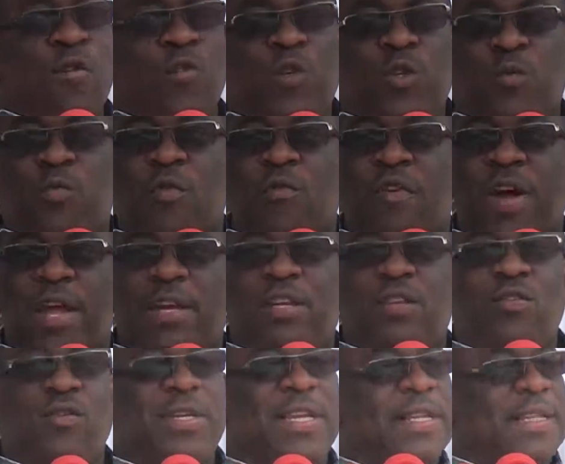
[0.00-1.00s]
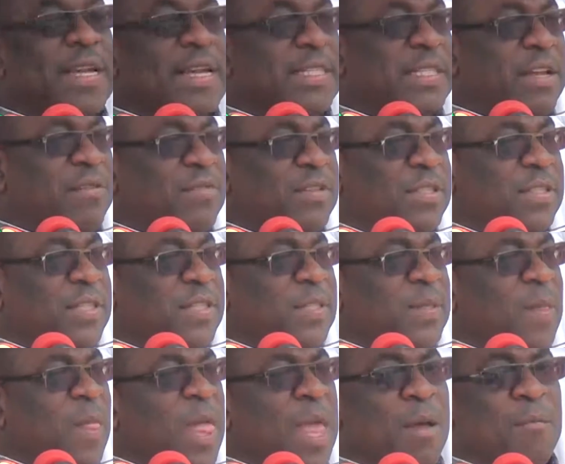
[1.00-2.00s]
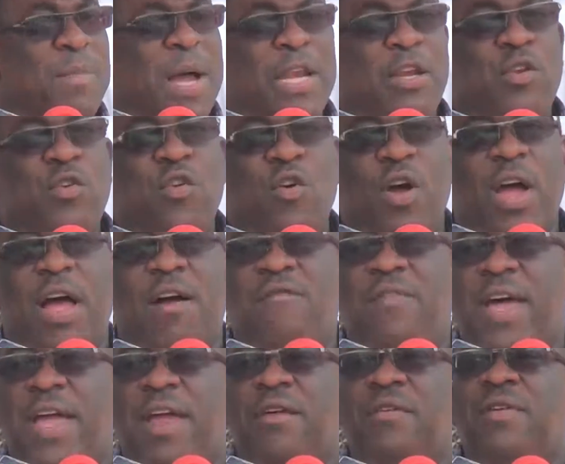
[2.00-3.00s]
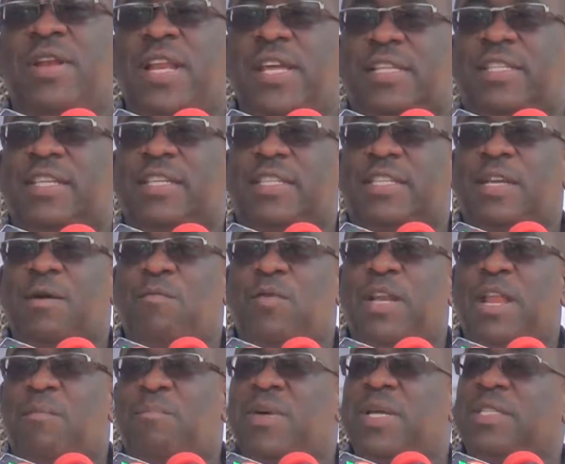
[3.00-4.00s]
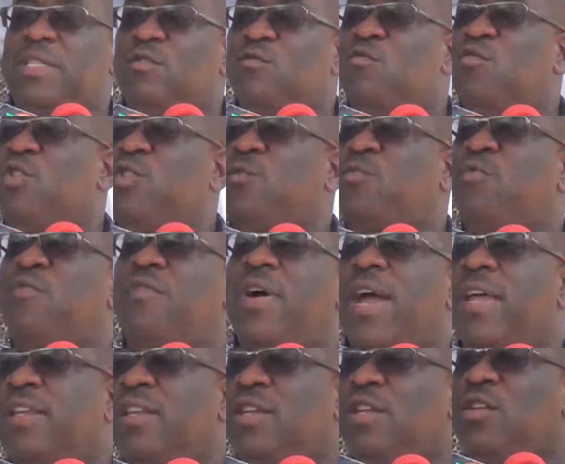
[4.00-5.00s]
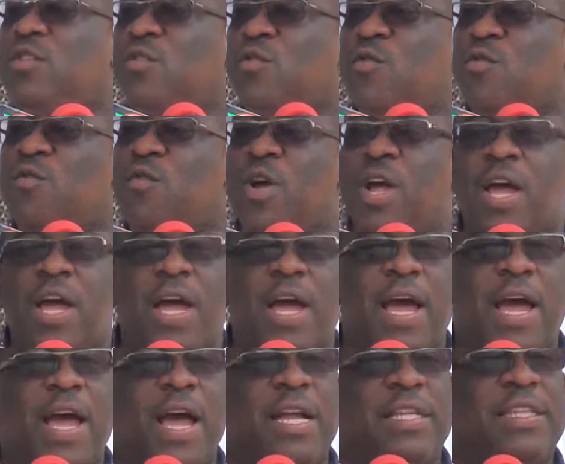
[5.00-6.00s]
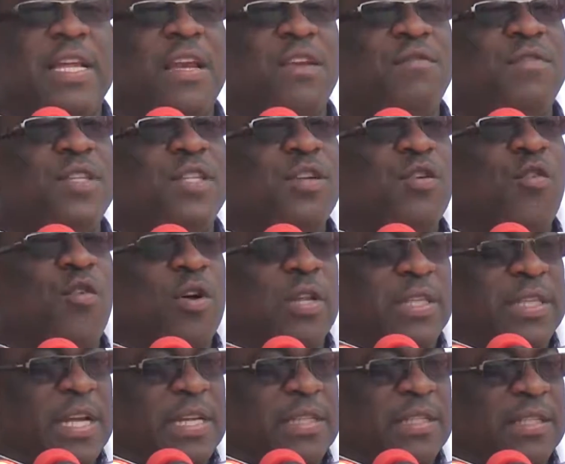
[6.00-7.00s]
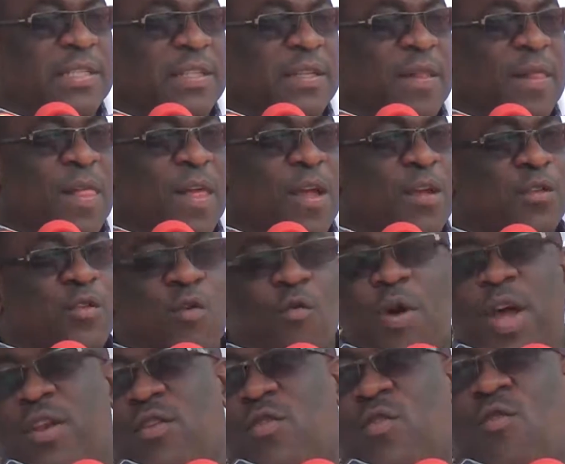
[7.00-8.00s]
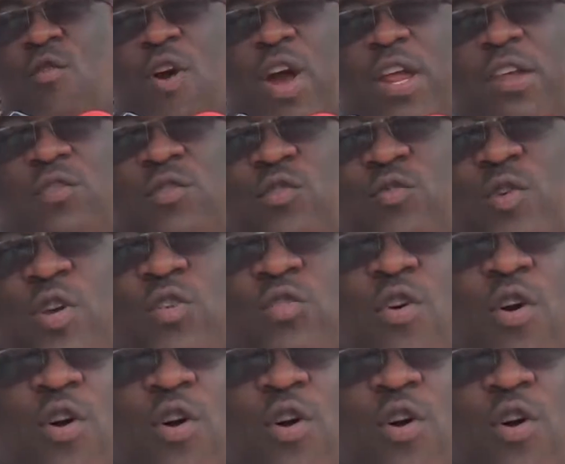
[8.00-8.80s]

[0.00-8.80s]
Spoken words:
who's providing you data services. But you don't have a relationship with the person who is providing you television content. So when you go and you switch